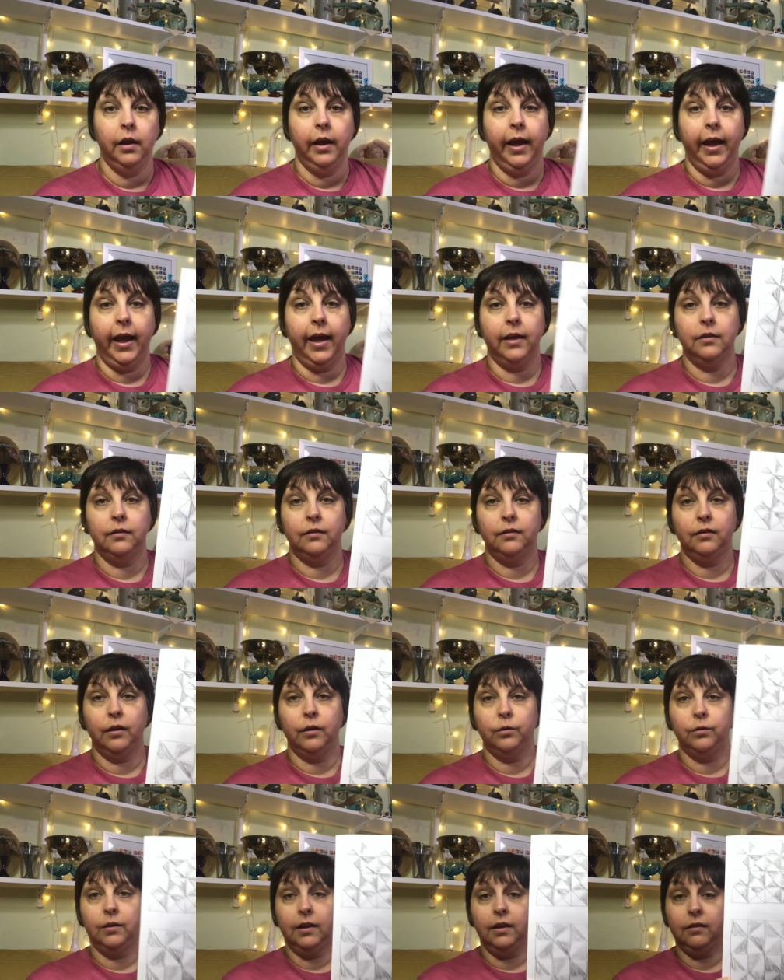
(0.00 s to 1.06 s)
And so
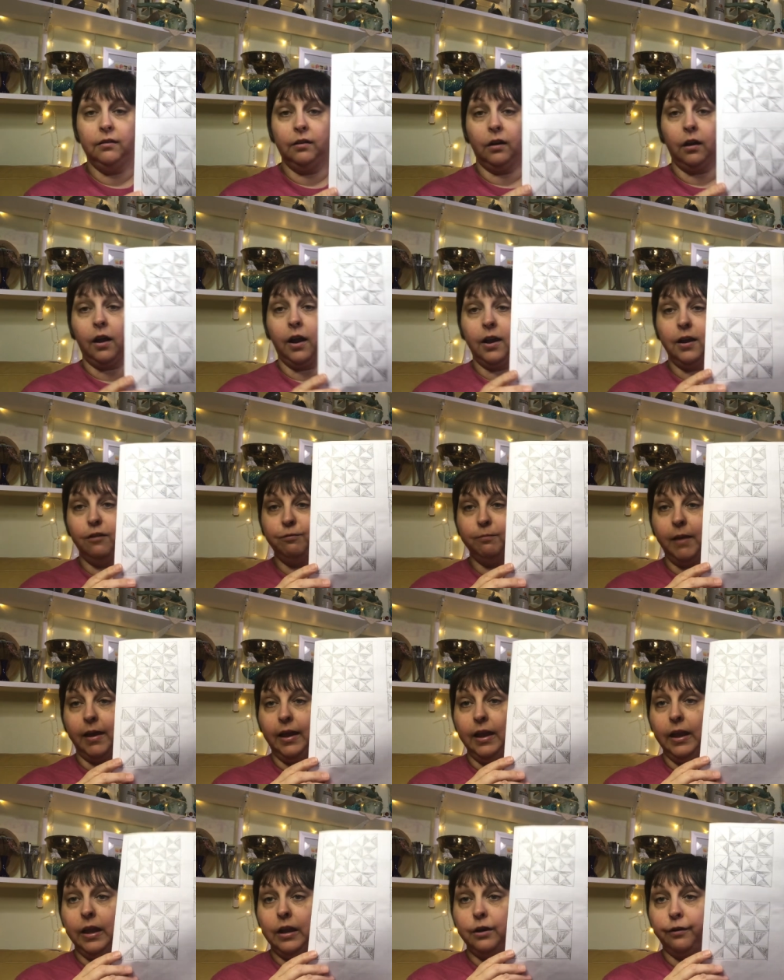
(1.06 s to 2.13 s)
these are kind of my
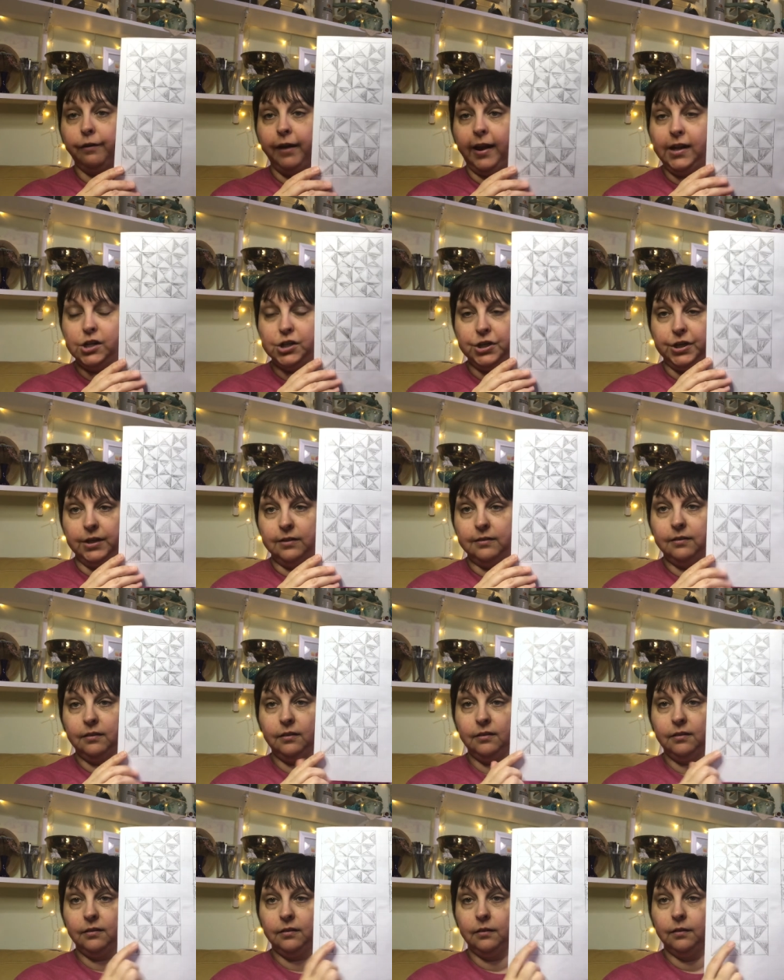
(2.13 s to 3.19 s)

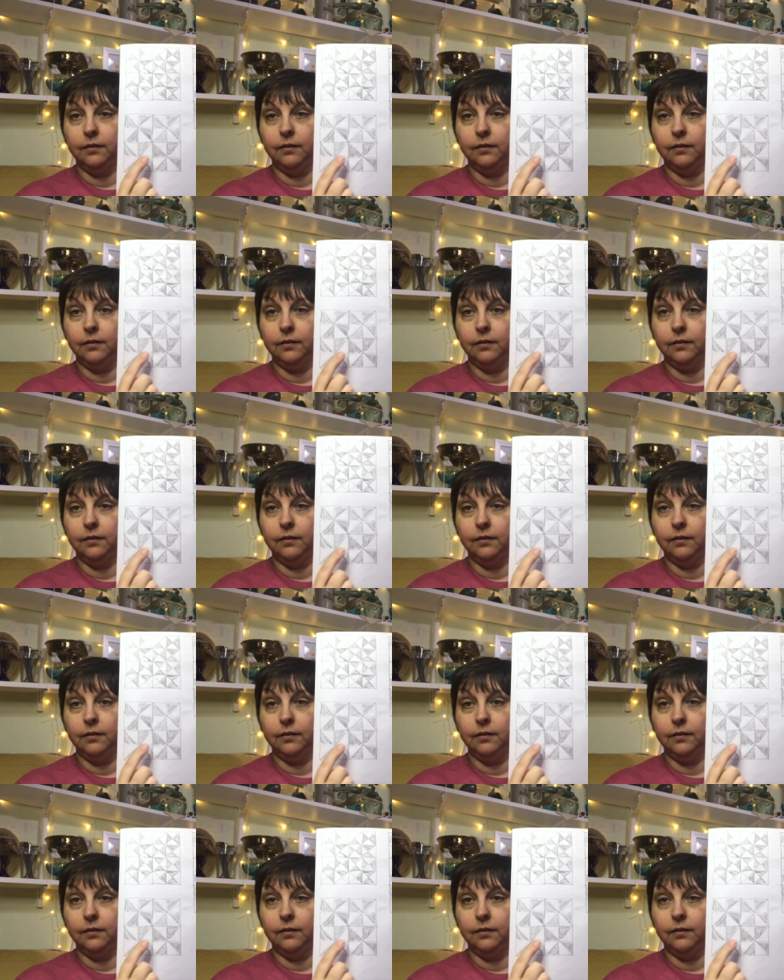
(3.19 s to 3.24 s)
iterations